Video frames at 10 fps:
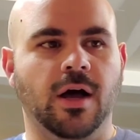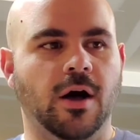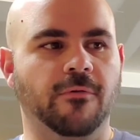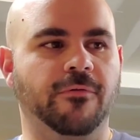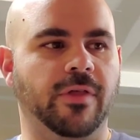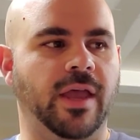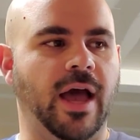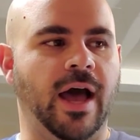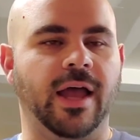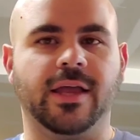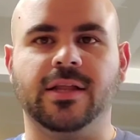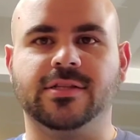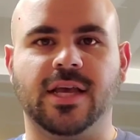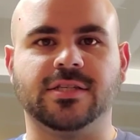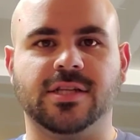Hopefully I can
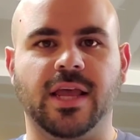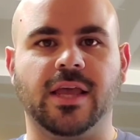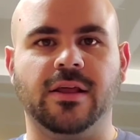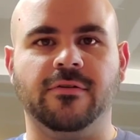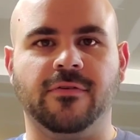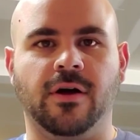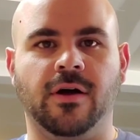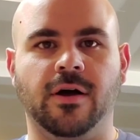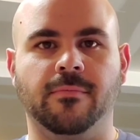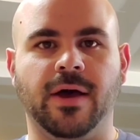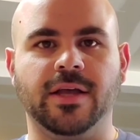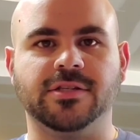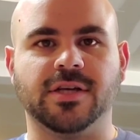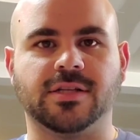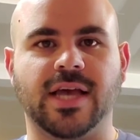test negative on my
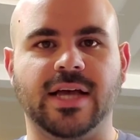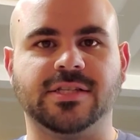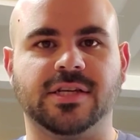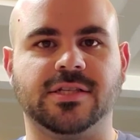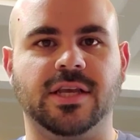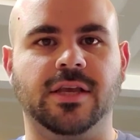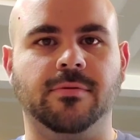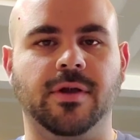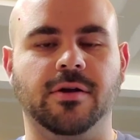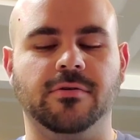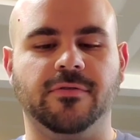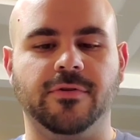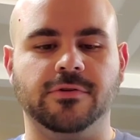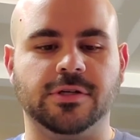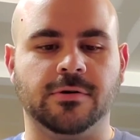sucktastic team here in the
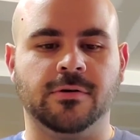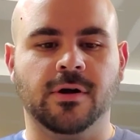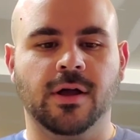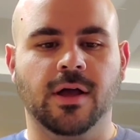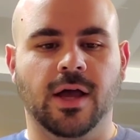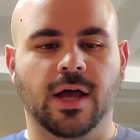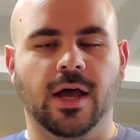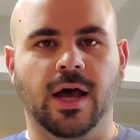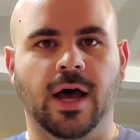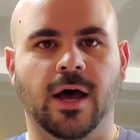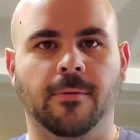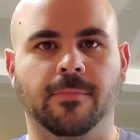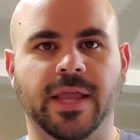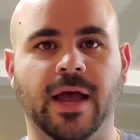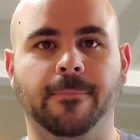future.
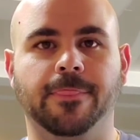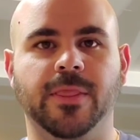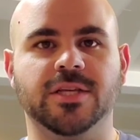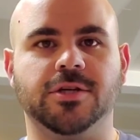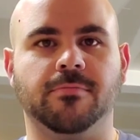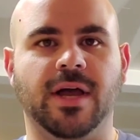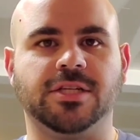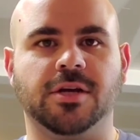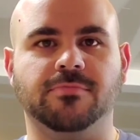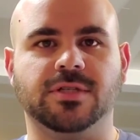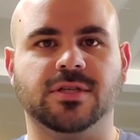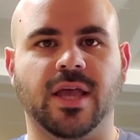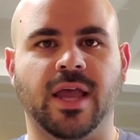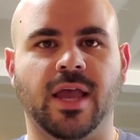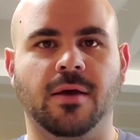But yeah, these are your matchups,
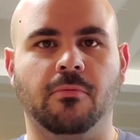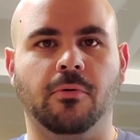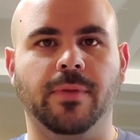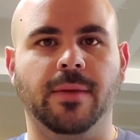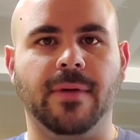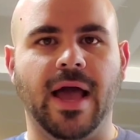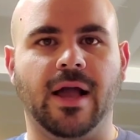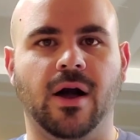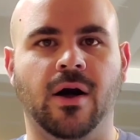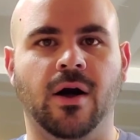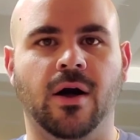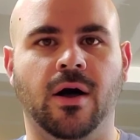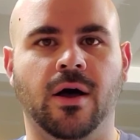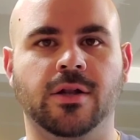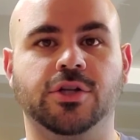and we'll be back
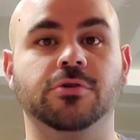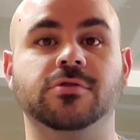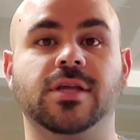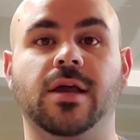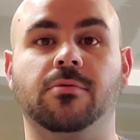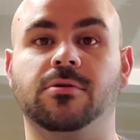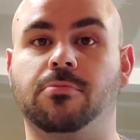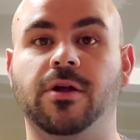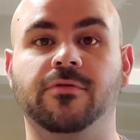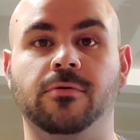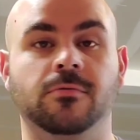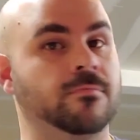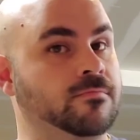on Tuesday with a preview.